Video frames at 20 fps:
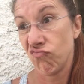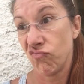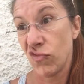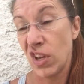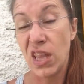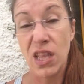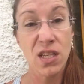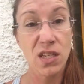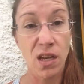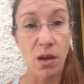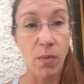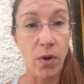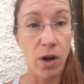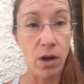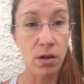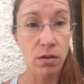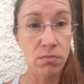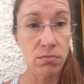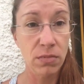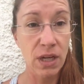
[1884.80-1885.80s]
in the
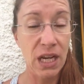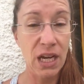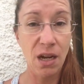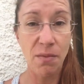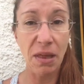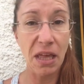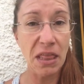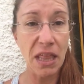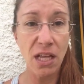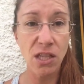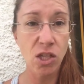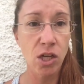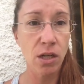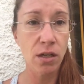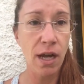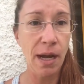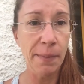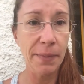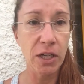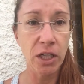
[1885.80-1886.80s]
summer and i'm like that's
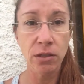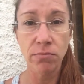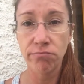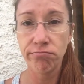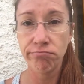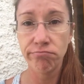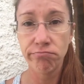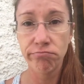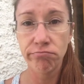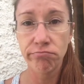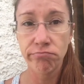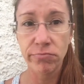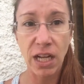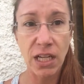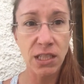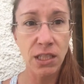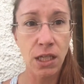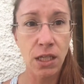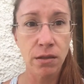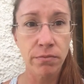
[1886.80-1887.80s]
good i'm good
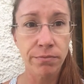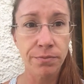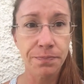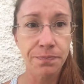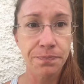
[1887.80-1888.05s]
that's done